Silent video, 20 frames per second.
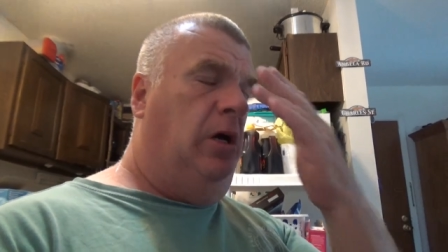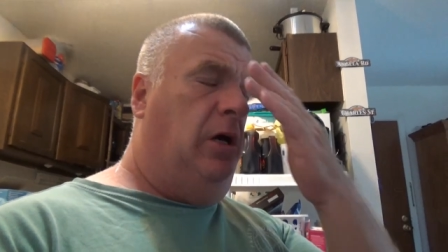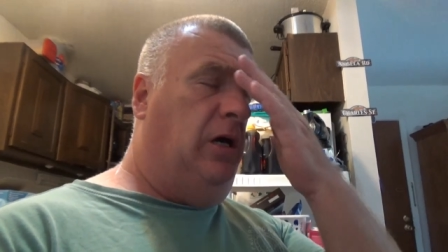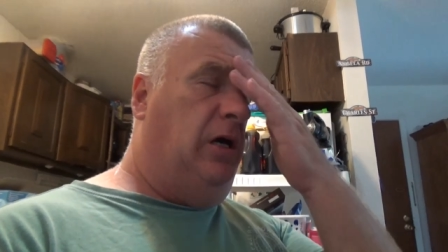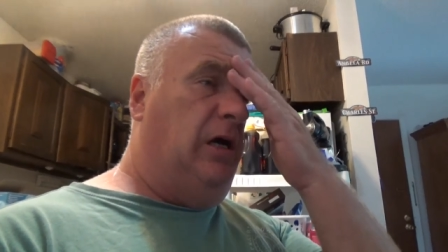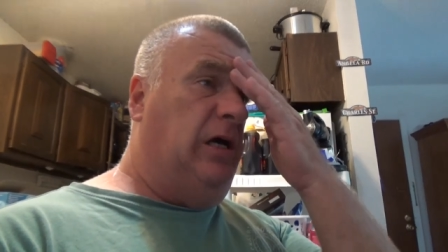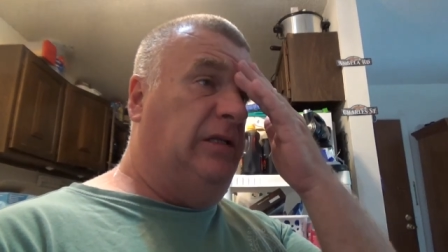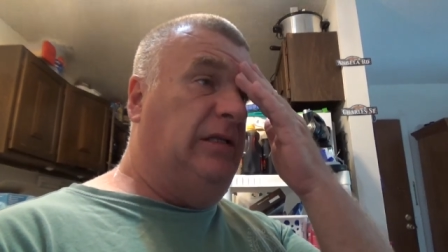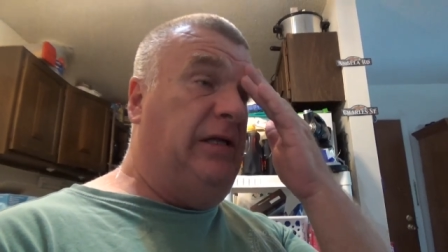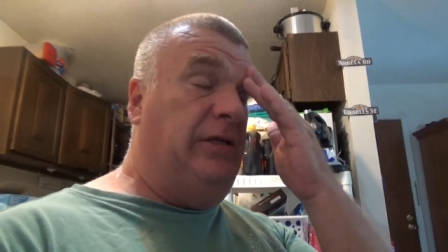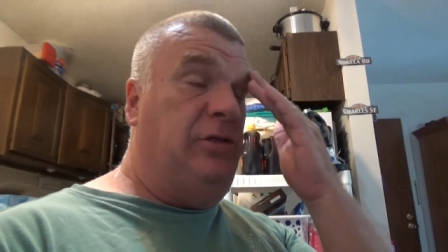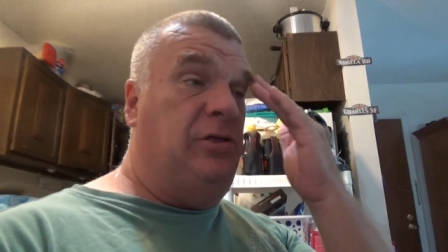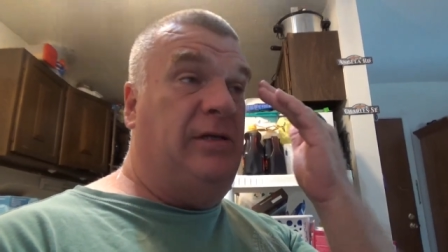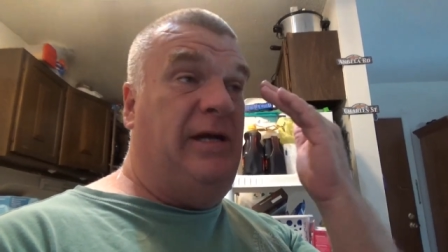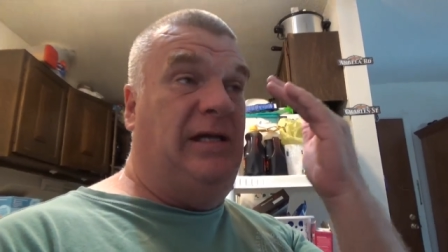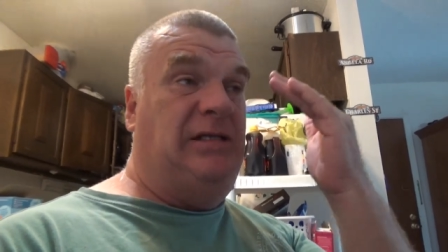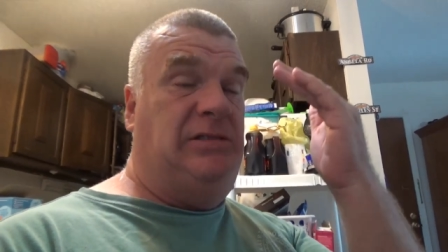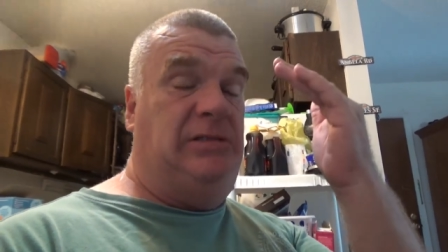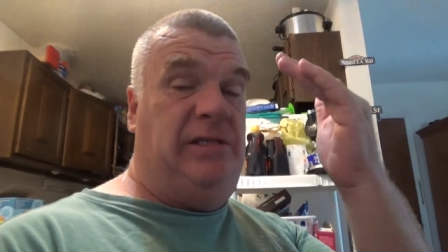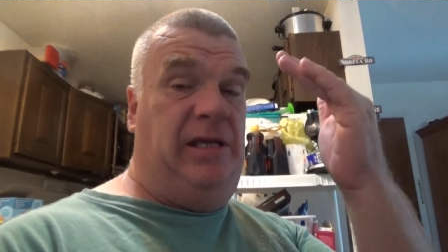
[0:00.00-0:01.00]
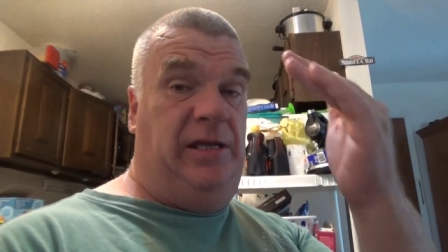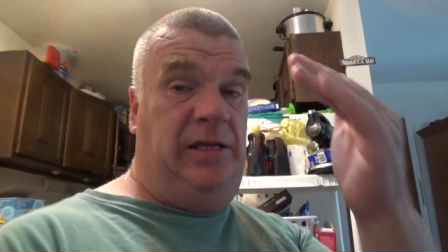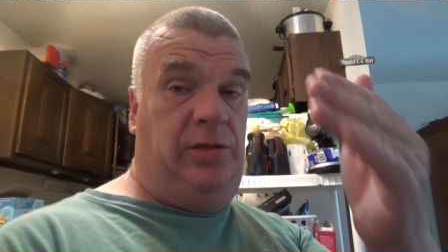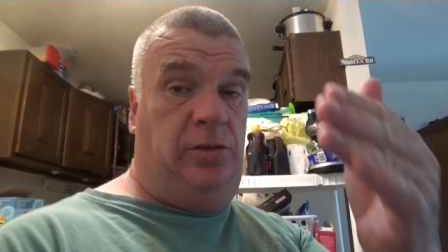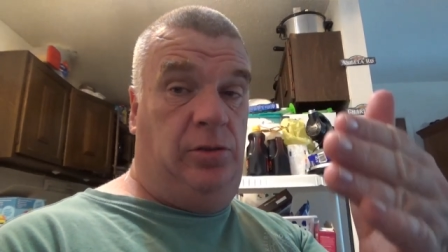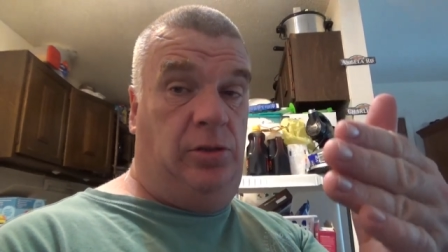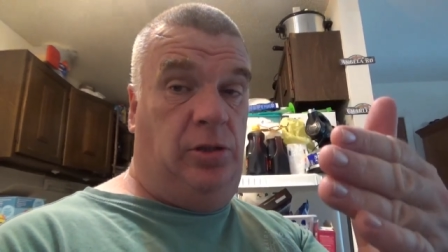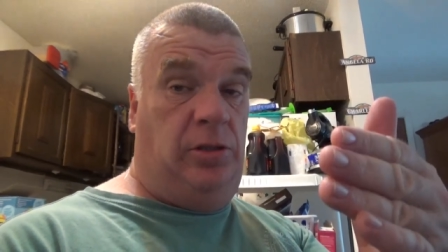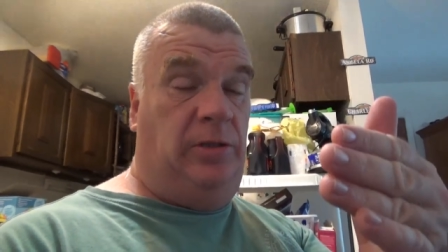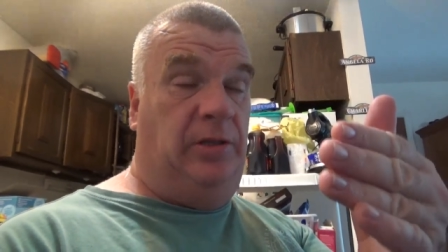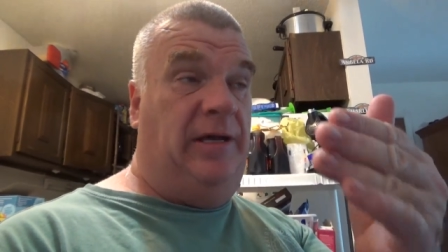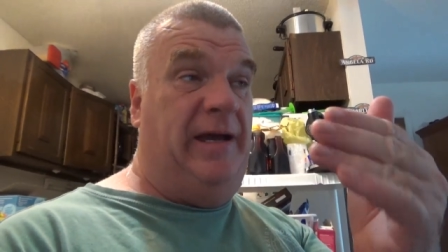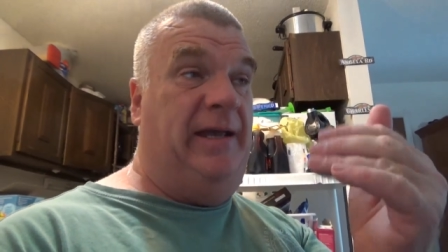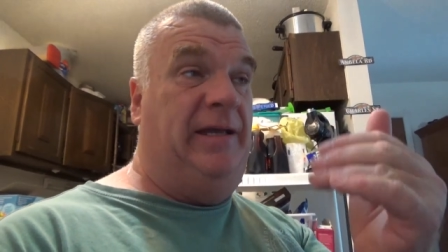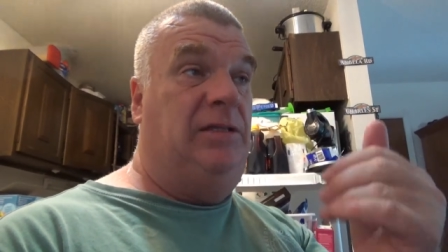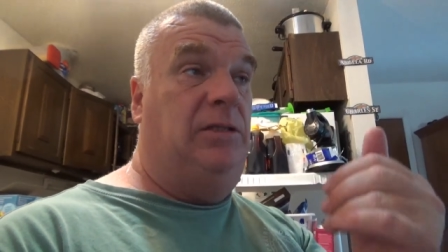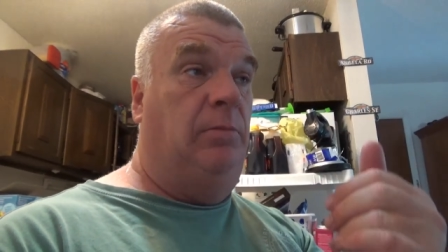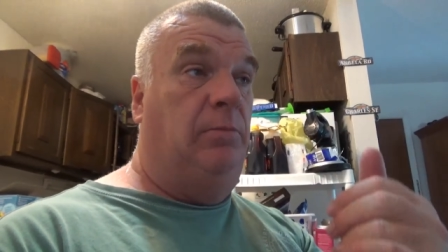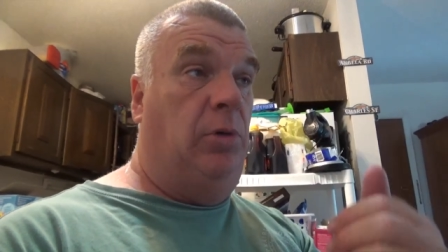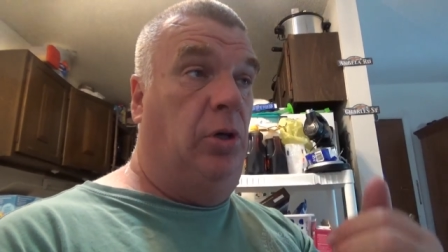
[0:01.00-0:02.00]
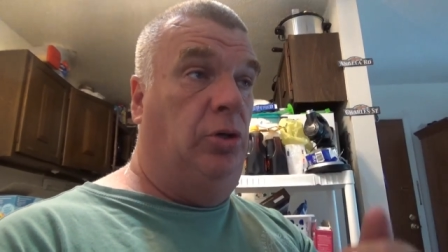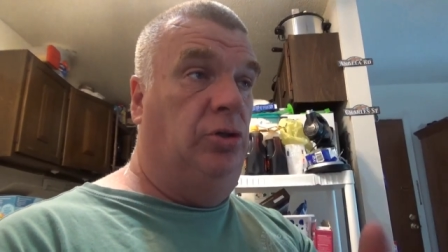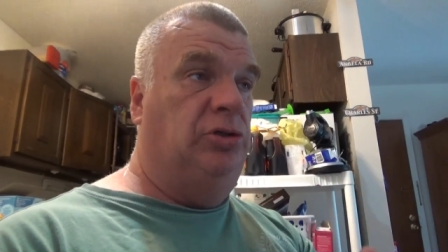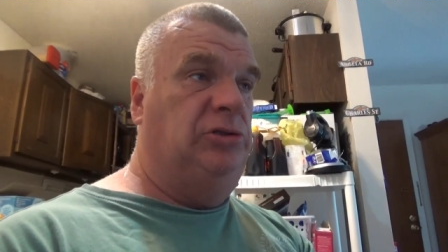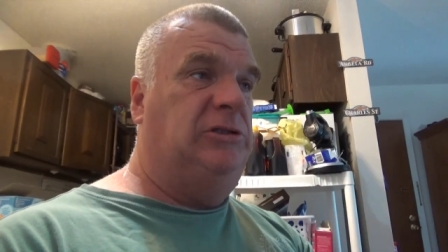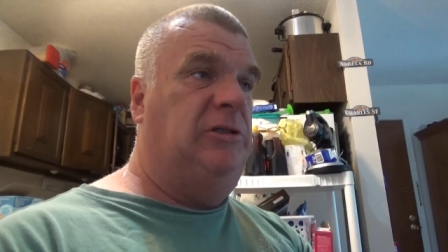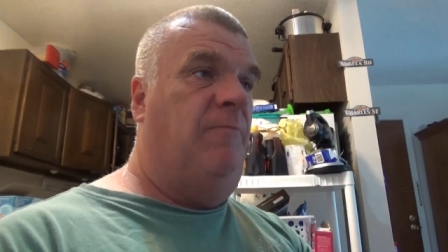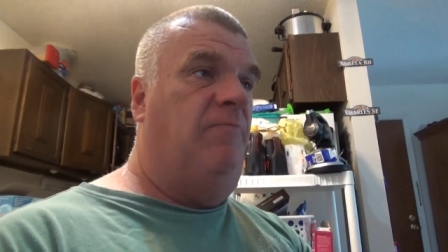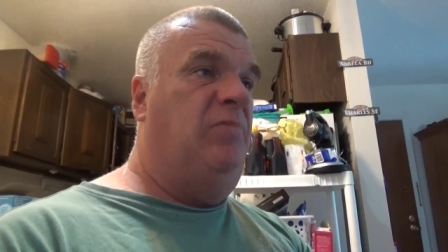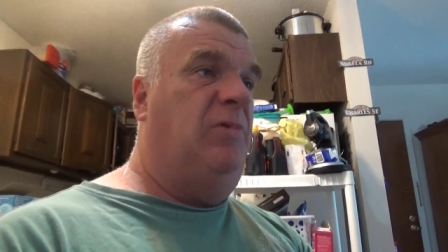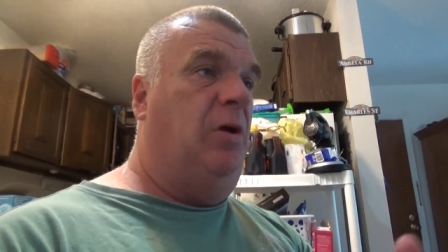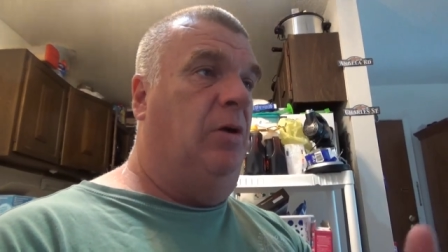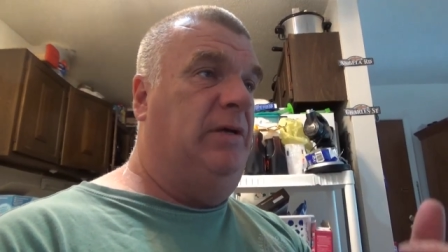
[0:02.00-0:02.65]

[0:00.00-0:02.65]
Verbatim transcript: uh, that you guys think you're going to like the most.